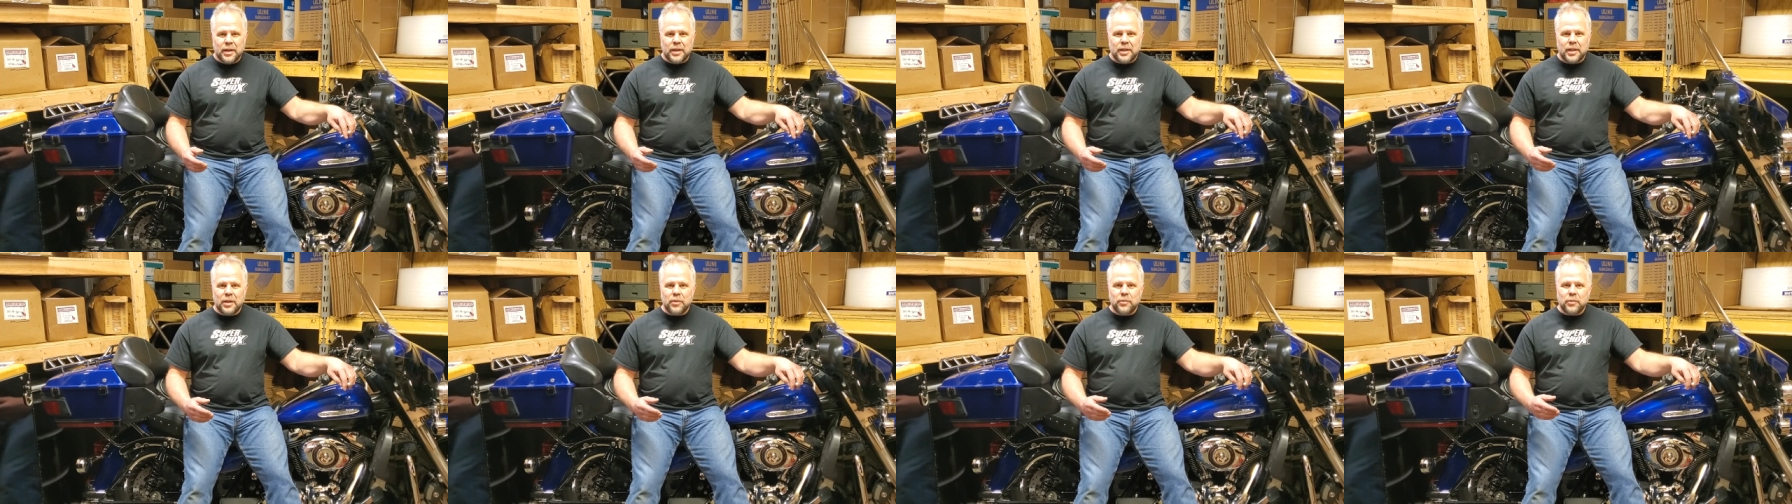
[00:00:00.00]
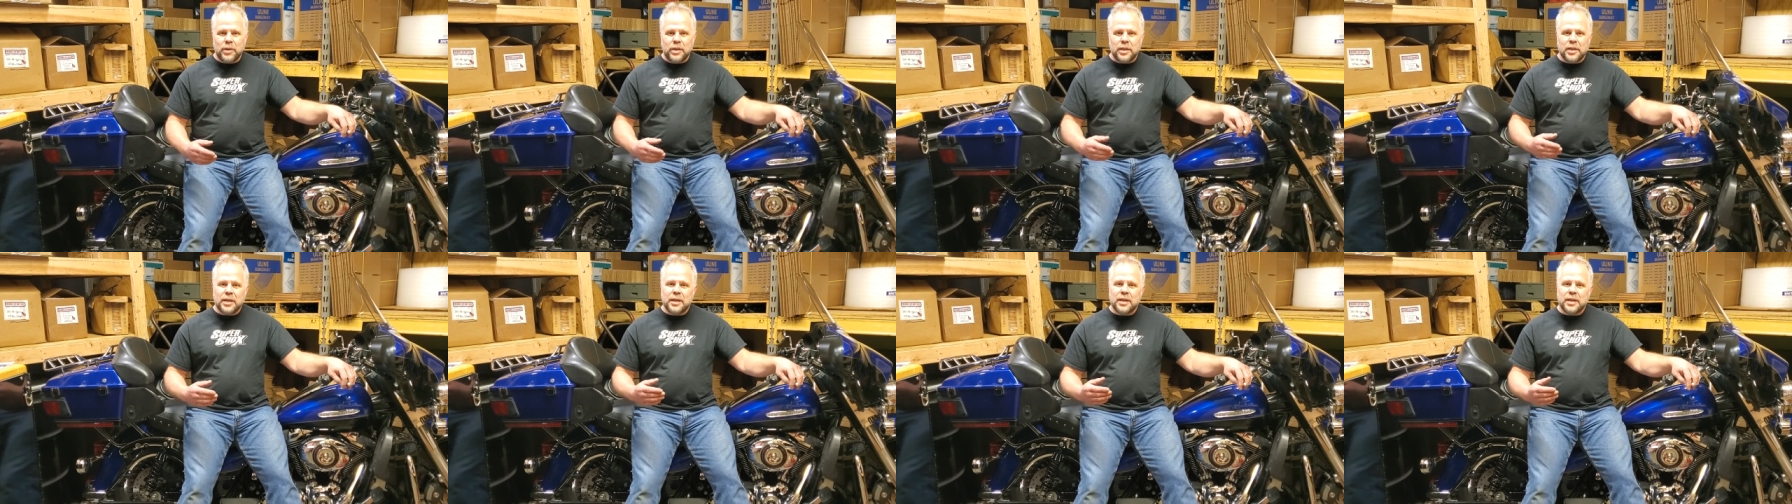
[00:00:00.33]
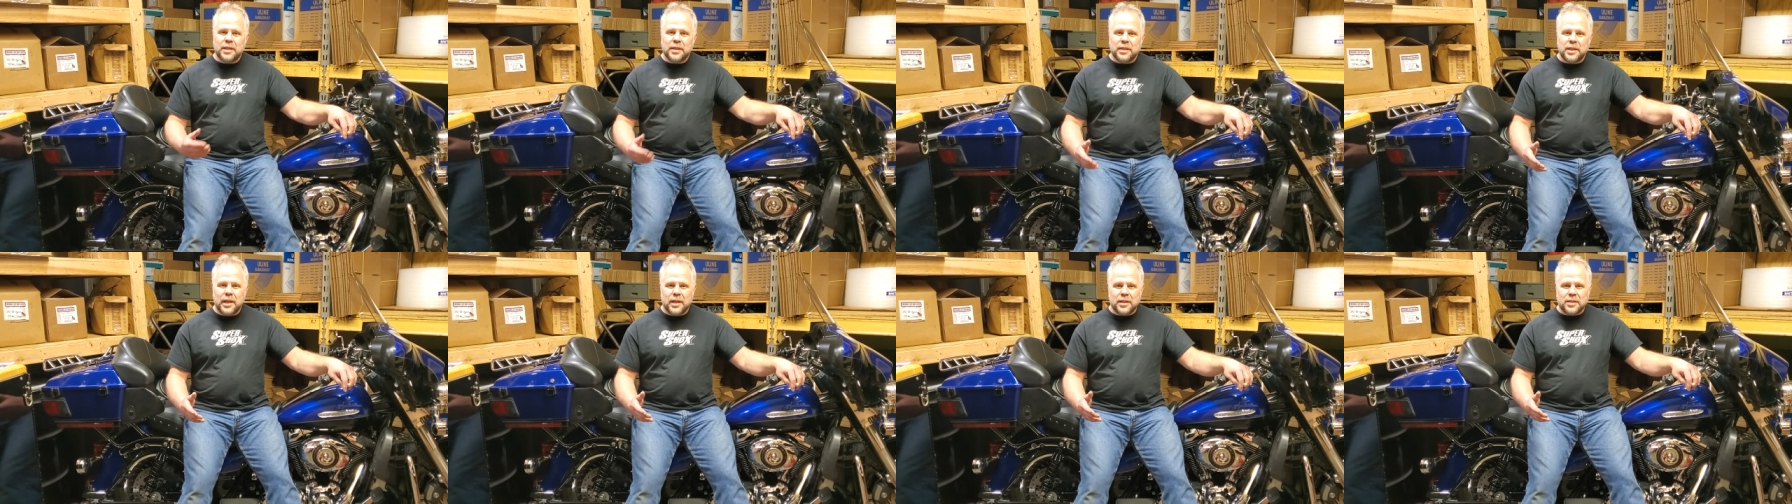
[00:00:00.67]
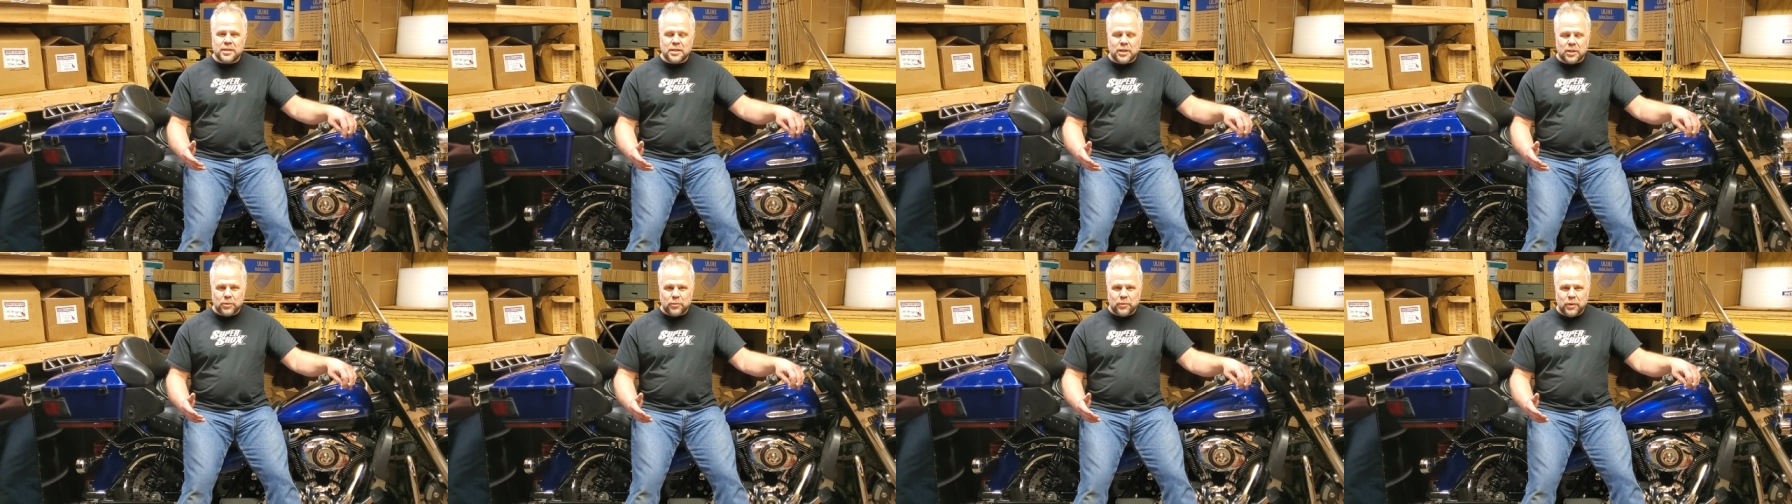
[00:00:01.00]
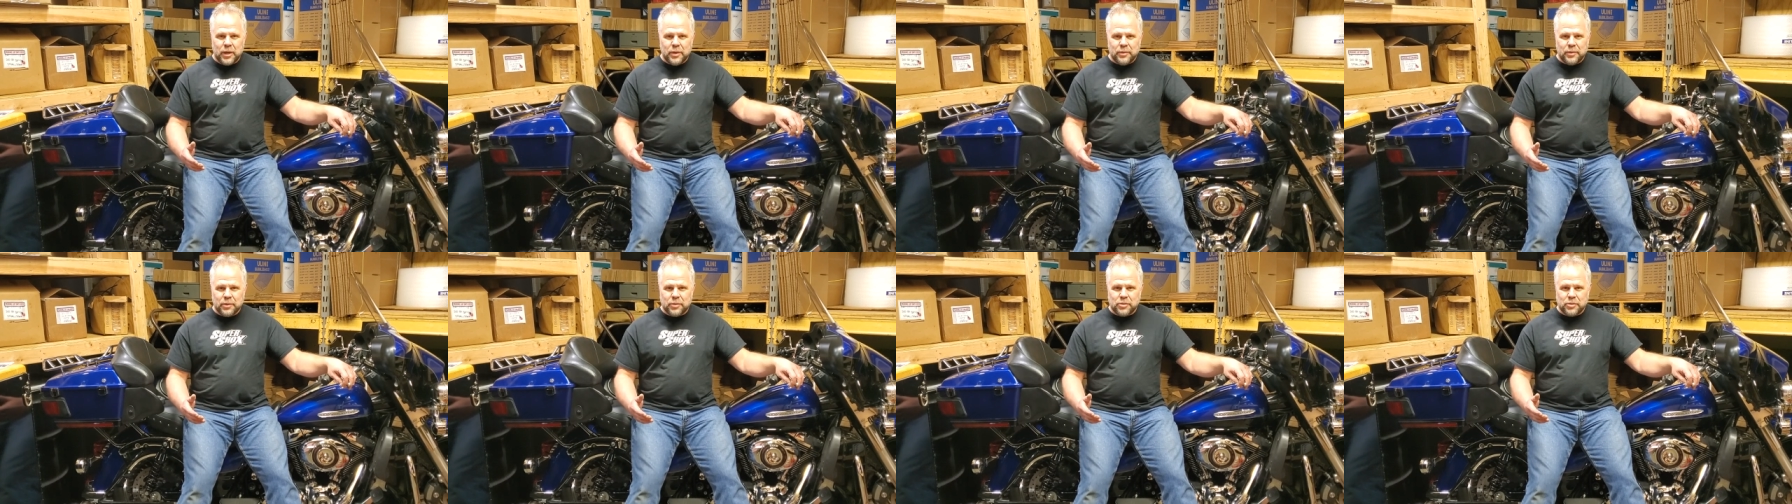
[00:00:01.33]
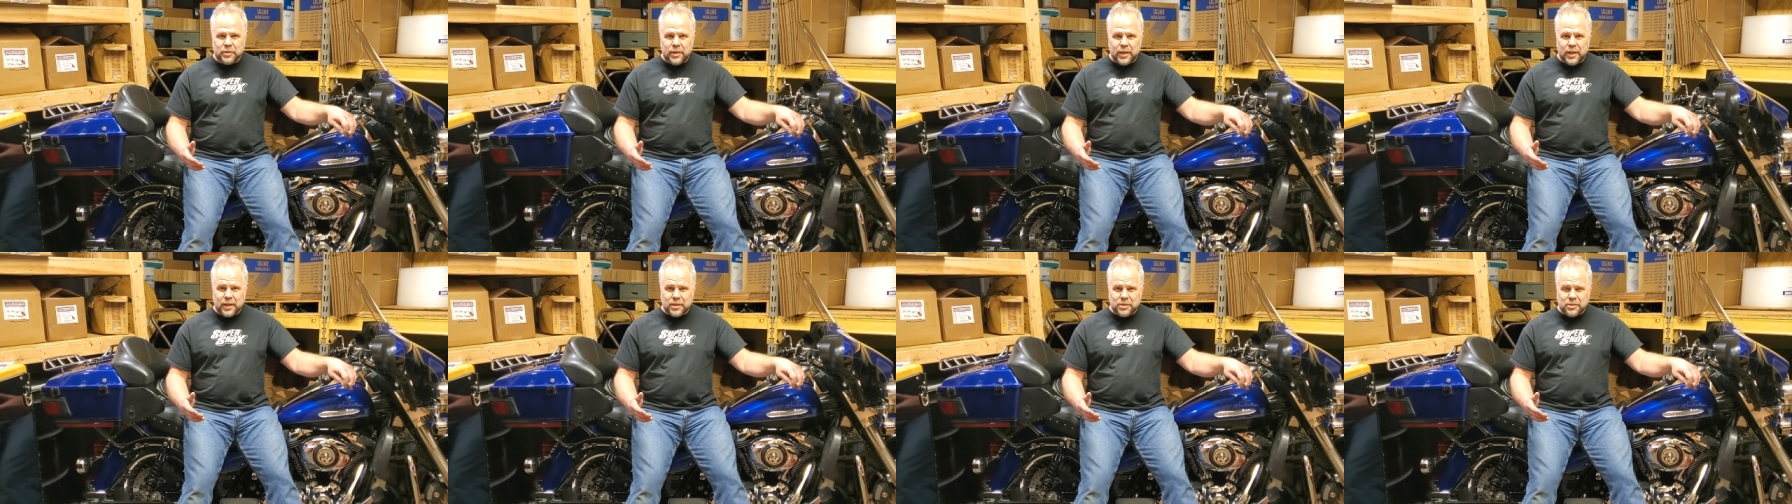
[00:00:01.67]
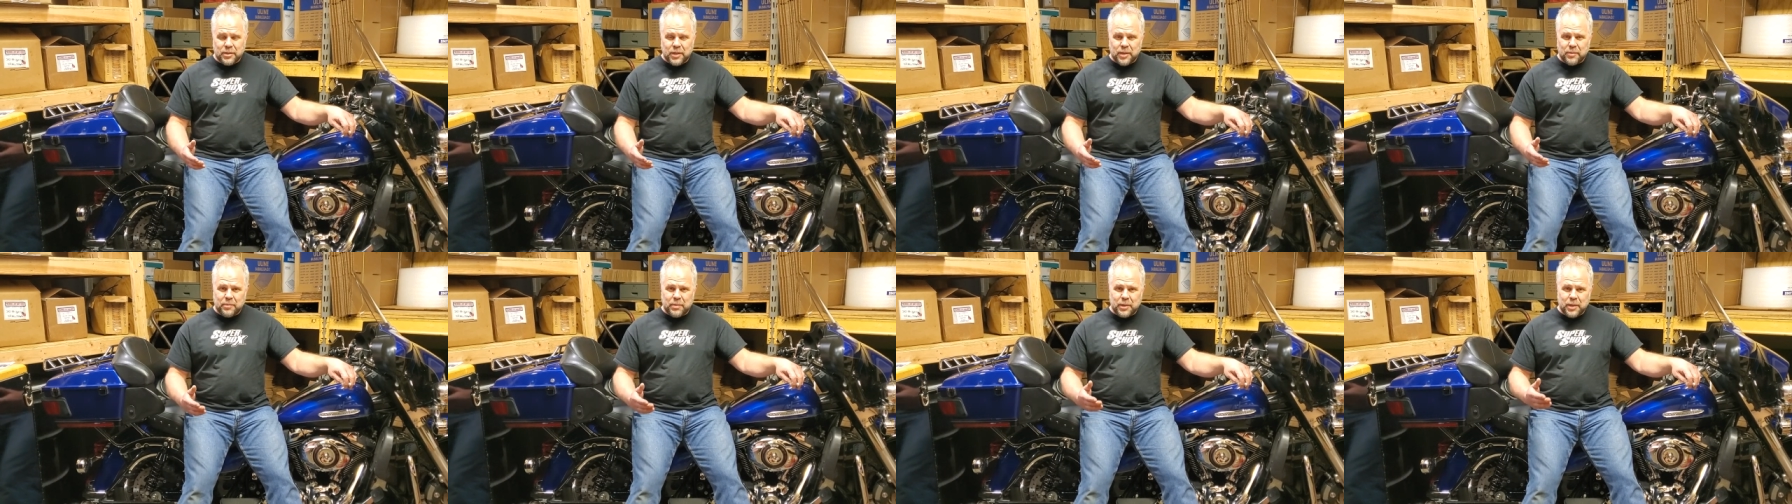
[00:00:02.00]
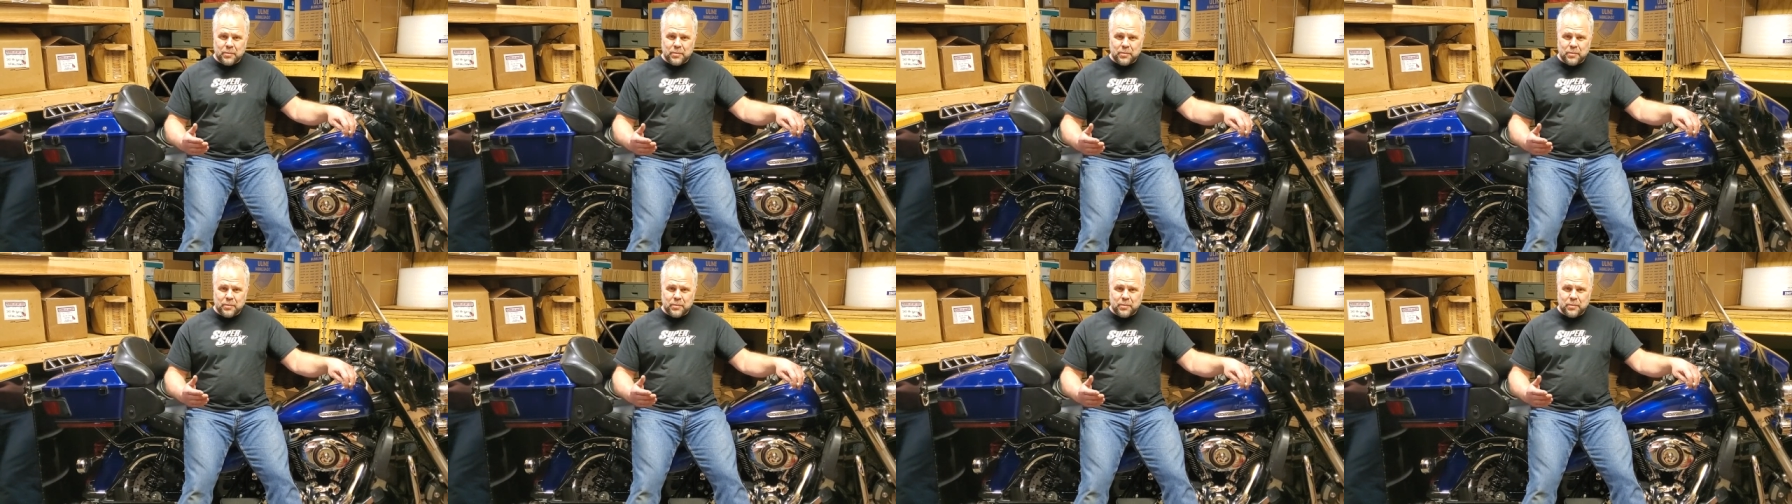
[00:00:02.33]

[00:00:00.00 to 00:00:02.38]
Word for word: and then when you hit that set of railroad tracks or that